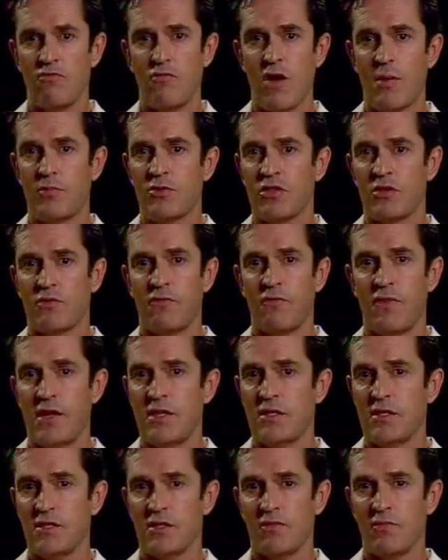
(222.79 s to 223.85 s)
enraptured
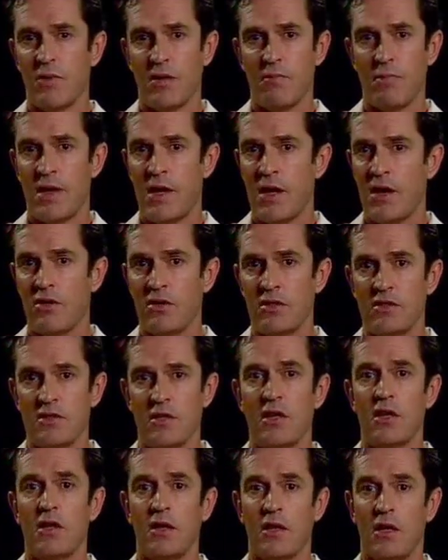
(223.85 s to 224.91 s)
faces of my
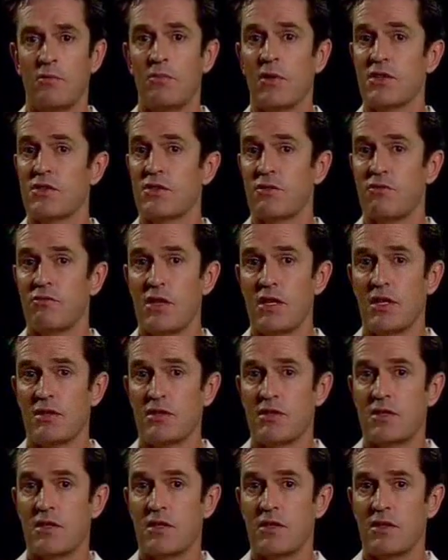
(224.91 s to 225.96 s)
parents and must have
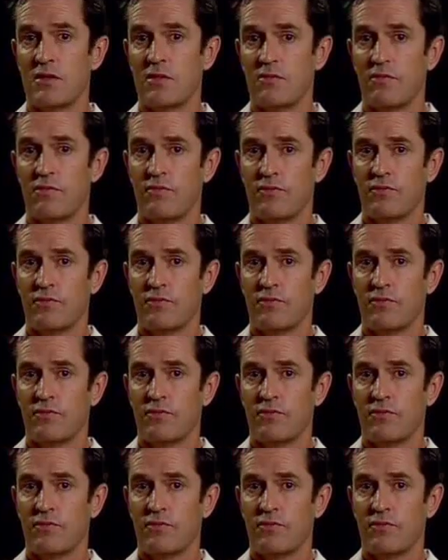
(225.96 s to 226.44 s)
reconsidered.